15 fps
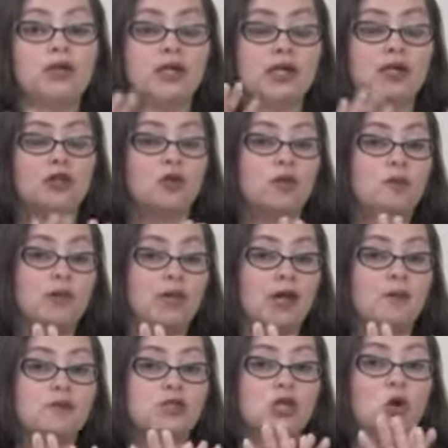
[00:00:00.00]
either
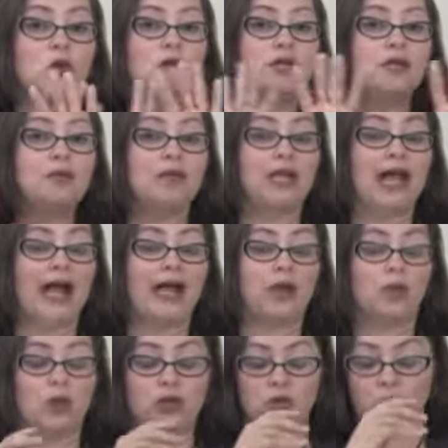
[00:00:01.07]
become totally
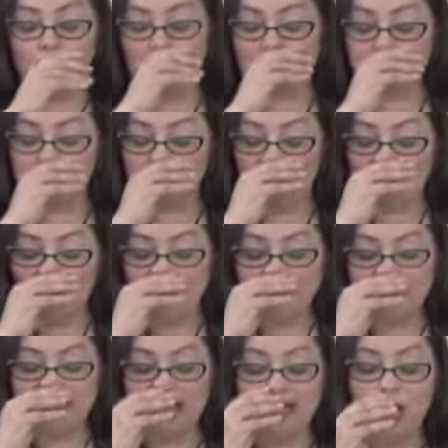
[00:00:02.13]
black when you went to their
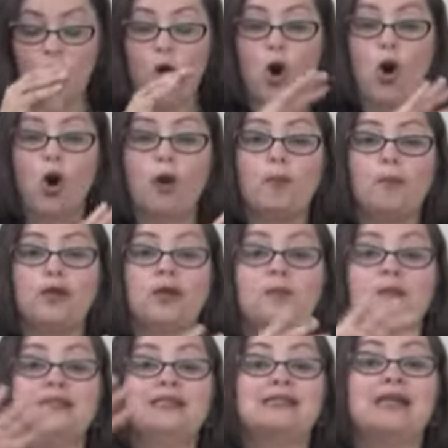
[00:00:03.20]
website or put
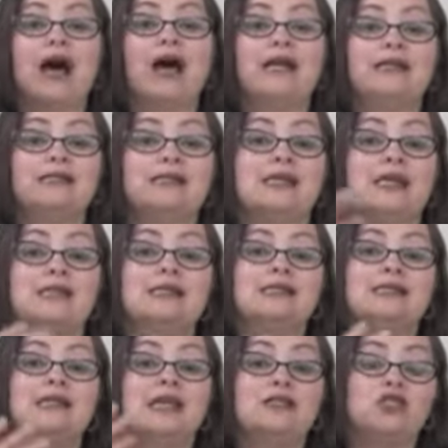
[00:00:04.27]
up a sign saying
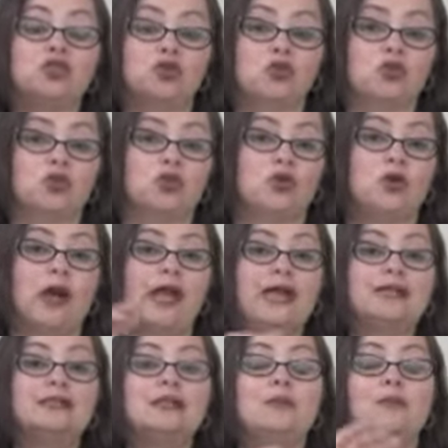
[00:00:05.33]
censored or
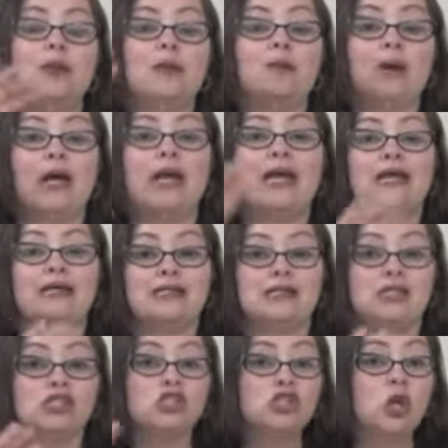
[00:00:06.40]
anti-PIPA,
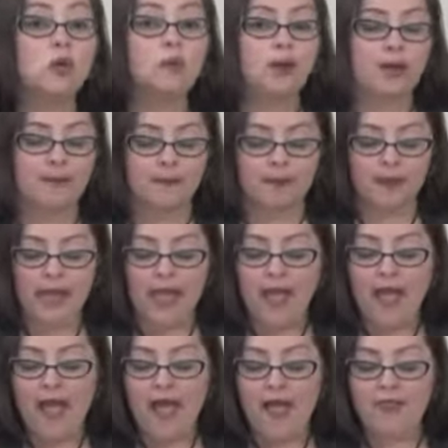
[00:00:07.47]
anti-SOPA.
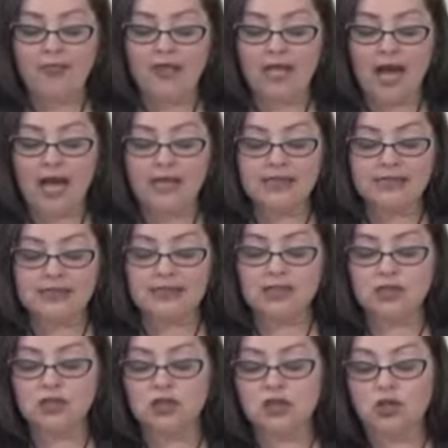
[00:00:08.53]
And the idea,
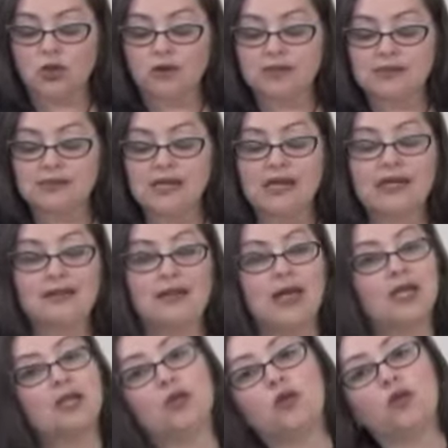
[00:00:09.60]
you know, they say
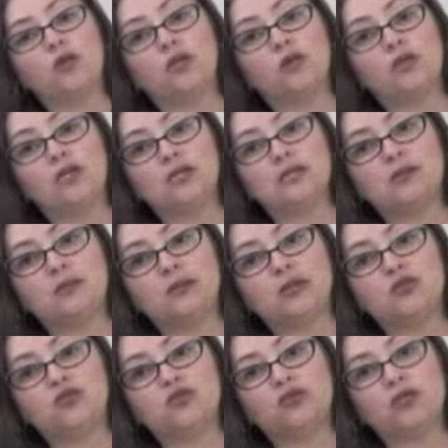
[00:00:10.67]
that these
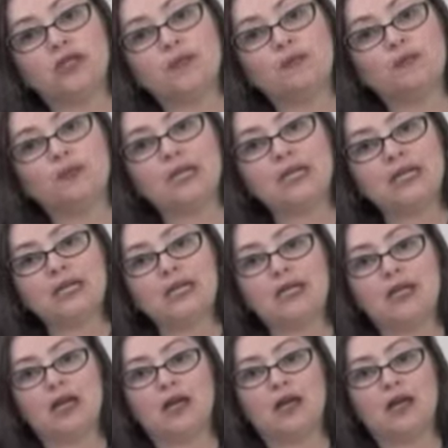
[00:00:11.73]
bills really pitted